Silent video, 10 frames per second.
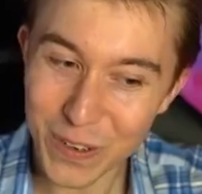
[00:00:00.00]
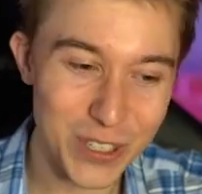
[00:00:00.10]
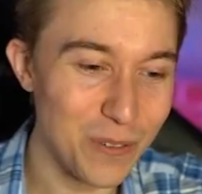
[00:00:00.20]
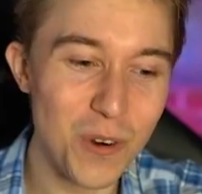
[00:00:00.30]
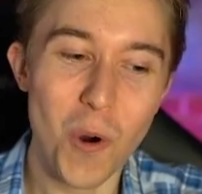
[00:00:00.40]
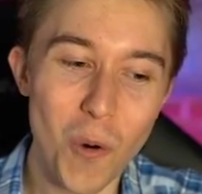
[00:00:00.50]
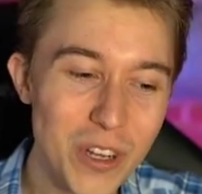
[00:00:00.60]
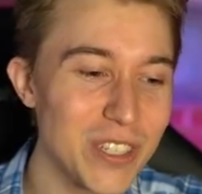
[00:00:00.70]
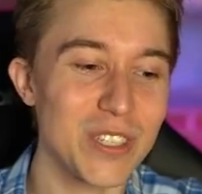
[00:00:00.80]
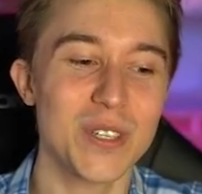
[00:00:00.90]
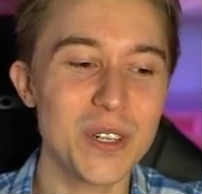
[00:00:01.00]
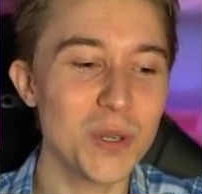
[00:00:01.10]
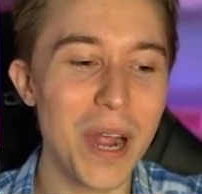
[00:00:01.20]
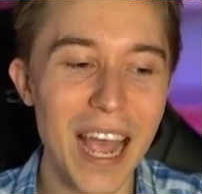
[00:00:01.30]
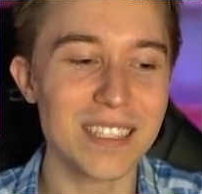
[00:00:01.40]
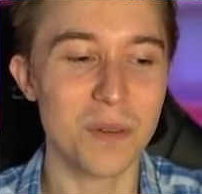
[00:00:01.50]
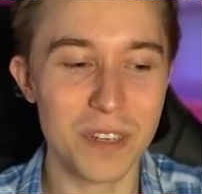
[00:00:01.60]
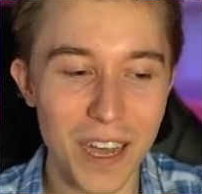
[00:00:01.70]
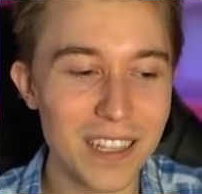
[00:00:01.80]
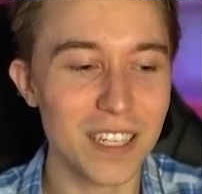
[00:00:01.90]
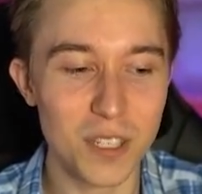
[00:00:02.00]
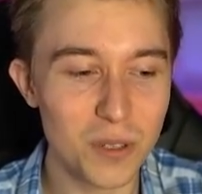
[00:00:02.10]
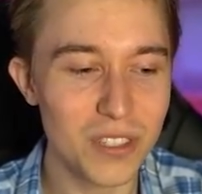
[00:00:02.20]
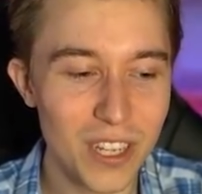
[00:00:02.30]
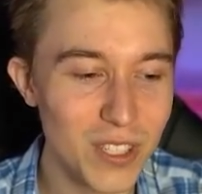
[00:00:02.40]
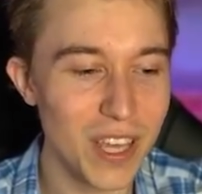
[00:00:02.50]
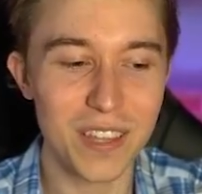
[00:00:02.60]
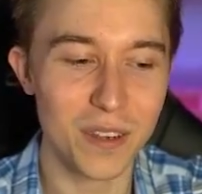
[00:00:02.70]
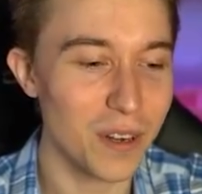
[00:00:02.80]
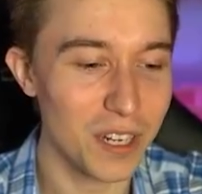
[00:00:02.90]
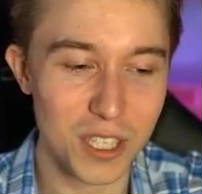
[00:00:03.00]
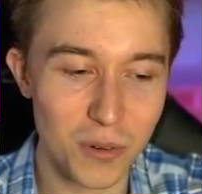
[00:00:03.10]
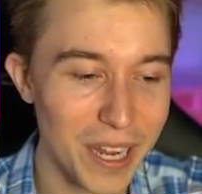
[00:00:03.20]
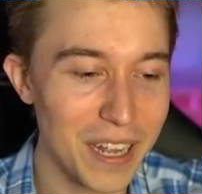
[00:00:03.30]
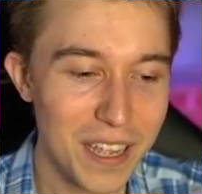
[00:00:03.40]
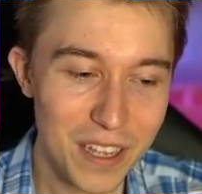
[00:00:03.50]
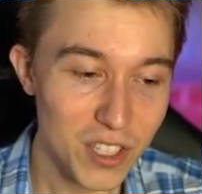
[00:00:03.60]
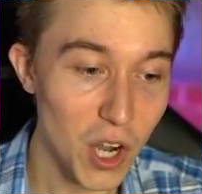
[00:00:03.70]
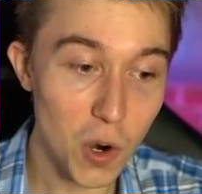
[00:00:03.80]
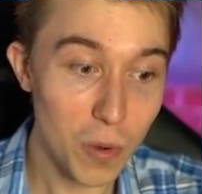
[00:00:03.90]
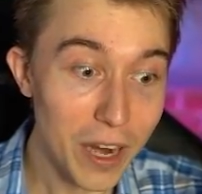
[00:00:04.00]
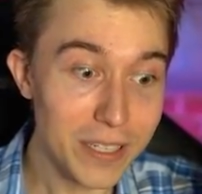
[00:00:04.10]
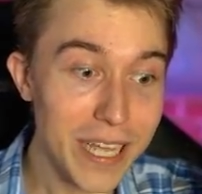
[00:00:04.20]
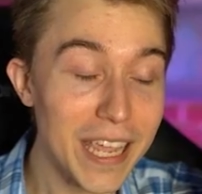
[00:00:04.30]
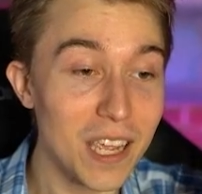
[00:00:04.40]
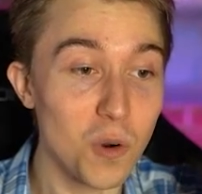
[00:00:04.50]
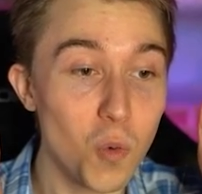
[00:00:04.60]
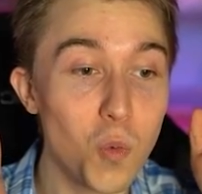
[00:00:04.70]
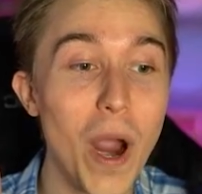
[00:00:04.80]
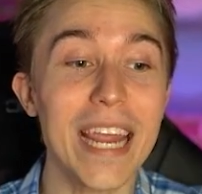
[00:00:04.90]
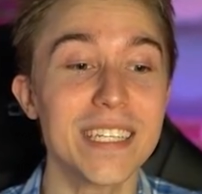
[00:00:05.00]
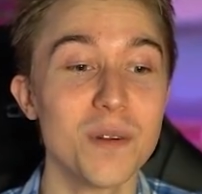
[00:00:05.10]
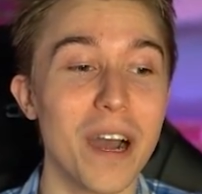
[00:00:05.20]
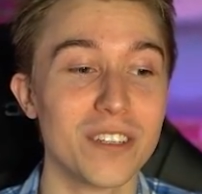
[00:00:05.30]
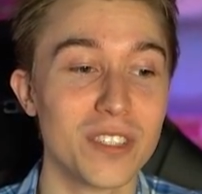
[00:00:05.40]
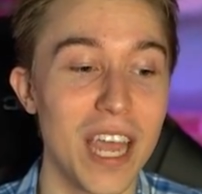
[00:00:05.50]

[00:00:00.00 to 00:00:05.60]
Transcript: which of course, as soon as you ask them not to do such thing, they're going to do it. So we are taking way too much